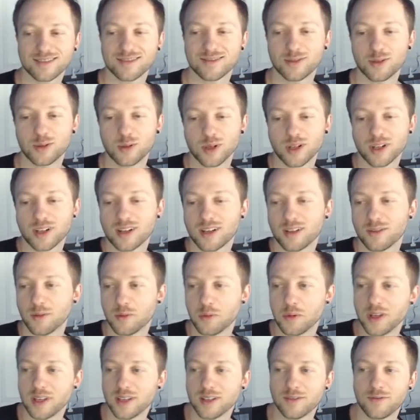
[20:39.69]
Well,
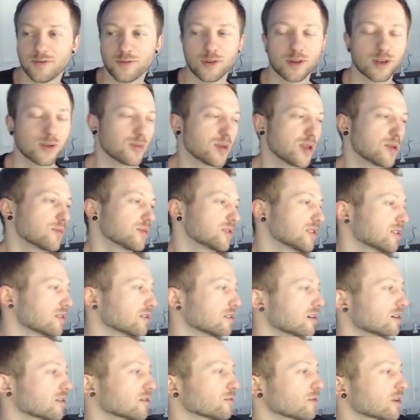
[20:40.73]
we can afford a
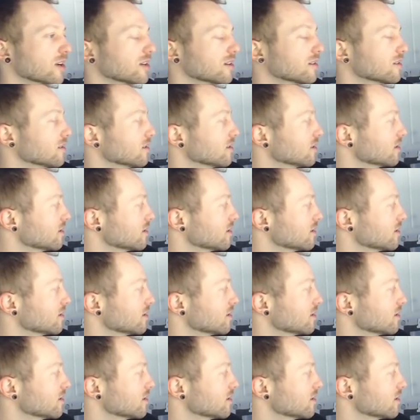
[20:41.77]
babysitter on the regular.